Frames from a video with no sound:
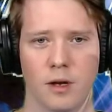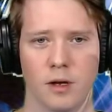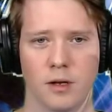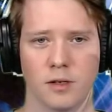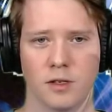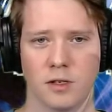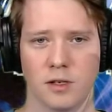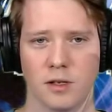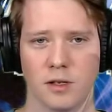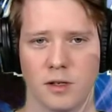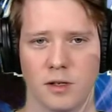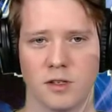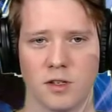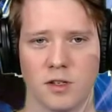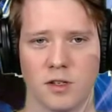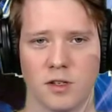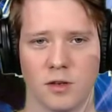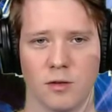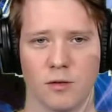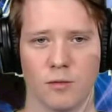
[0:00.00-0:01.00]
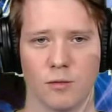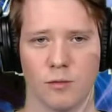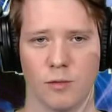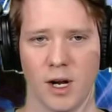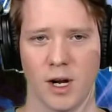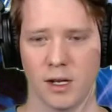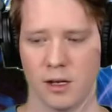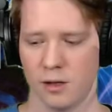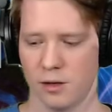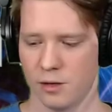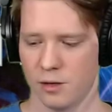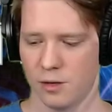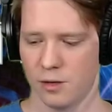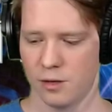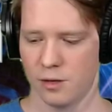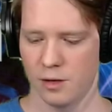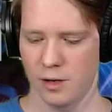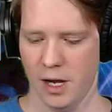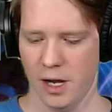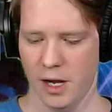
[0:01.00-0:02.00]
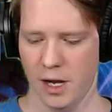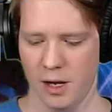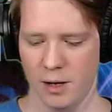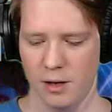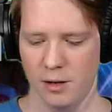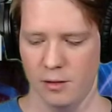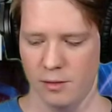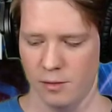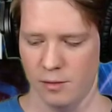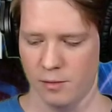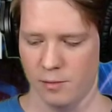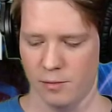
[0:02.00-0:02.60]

See, this is a regular A